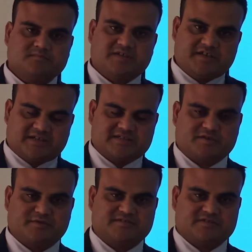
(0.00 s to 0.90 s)
Dear
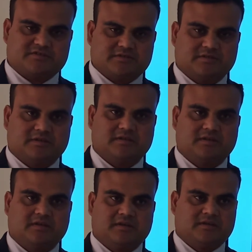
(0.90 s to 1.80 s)
students,
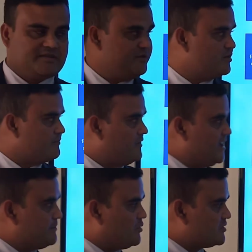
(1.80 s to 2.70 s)
your
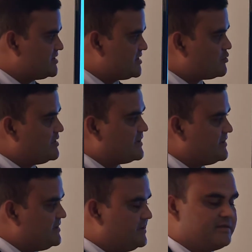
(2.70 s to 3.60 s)
5 boxes will
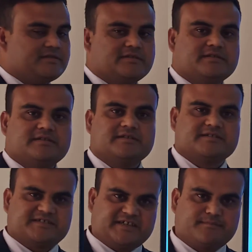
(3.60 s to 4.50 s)
carry
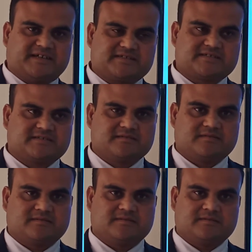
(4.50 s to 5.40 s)
10 marks.
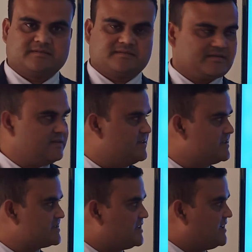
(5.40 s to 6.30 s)

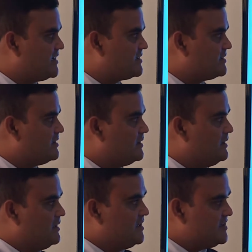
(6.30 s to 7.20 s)
Is an
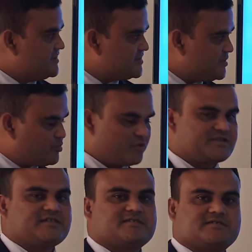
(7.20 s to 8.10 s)
easy
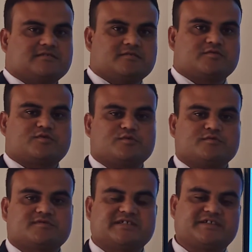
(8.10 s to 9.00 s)
process to
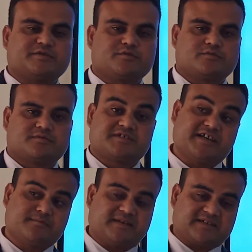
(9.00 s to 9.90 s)
secure
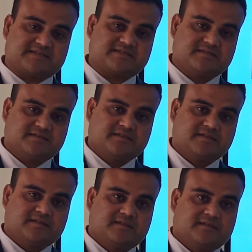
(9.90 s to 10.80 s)
10 marks
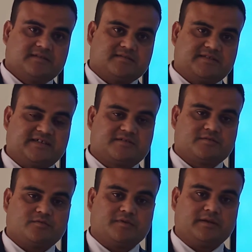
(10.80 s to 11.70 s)

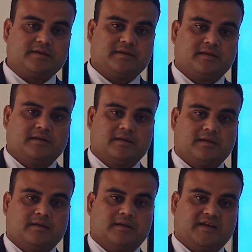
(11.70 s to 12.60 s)
that will
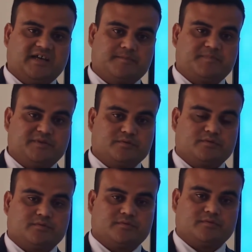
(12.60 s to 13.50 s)
help you
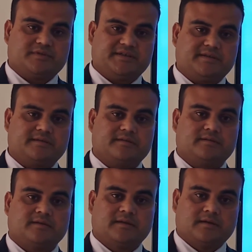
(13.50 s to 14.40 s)
in
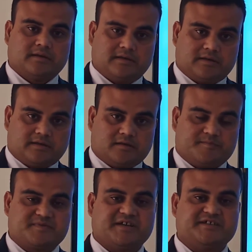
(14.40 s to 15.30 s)

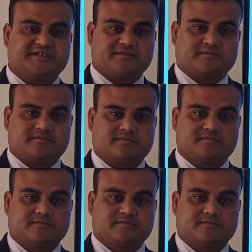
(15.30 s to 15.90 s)
obtaining